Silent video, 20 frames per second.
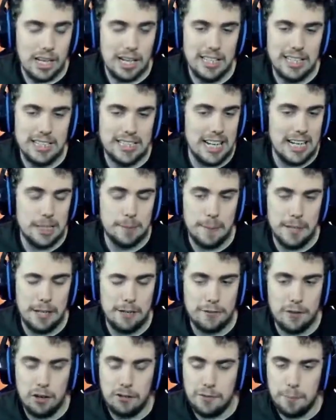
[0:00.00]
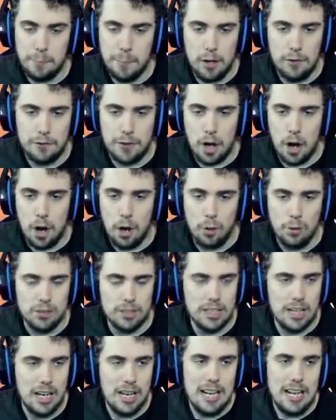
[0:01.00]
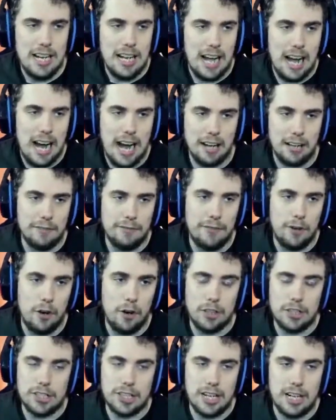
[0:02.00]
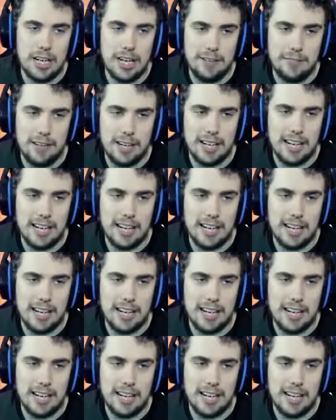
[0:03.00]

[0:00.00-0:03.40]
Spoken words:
He'd say he's been at fault for both goals. And unfortunately for